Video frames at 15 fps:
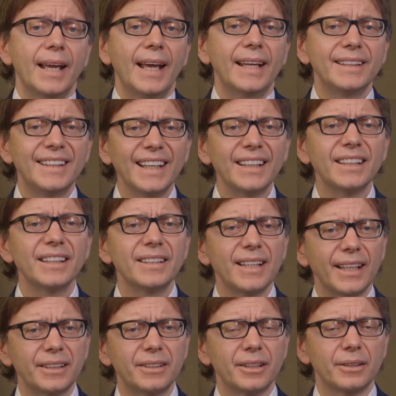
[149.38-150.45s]
and get
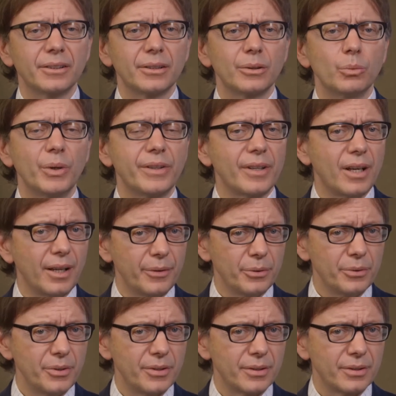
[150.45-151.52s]
connected with
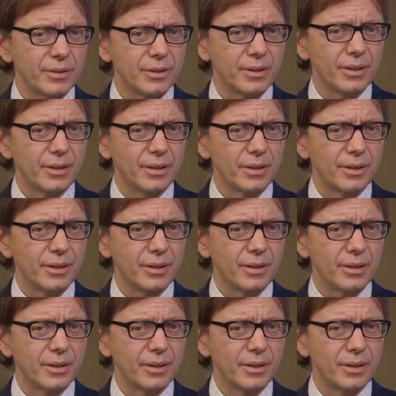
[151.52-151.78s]
others,